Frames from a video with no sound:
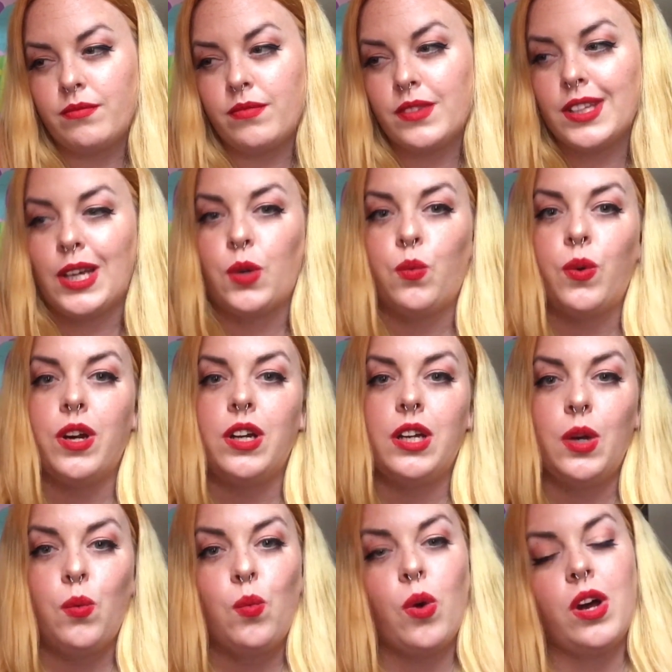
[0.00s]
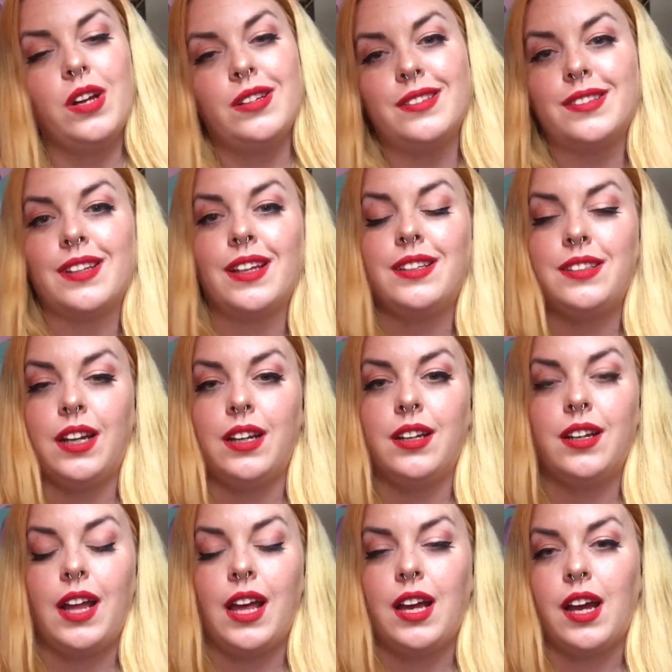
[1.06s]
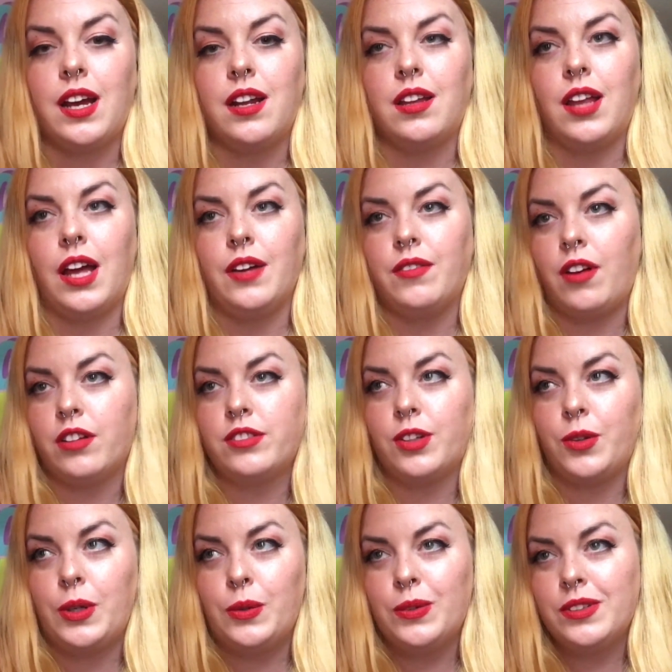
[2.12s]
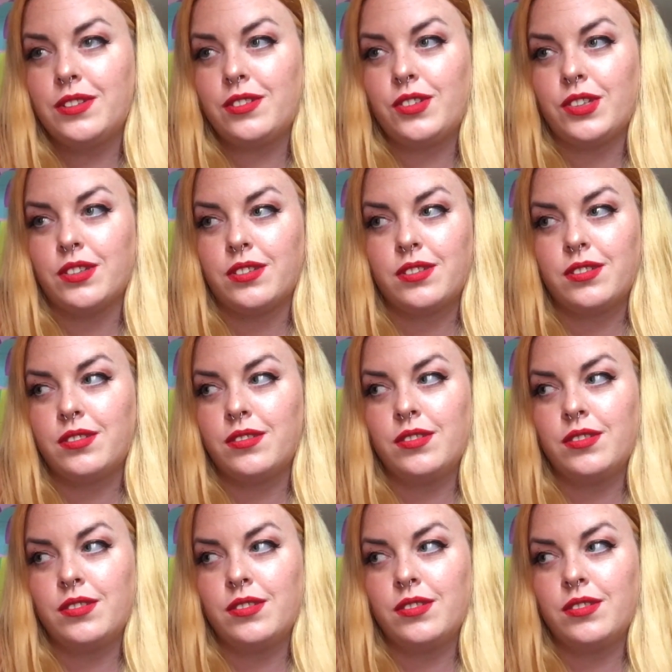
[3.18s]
like where he was, like day-to-day kind of life. Also, he was just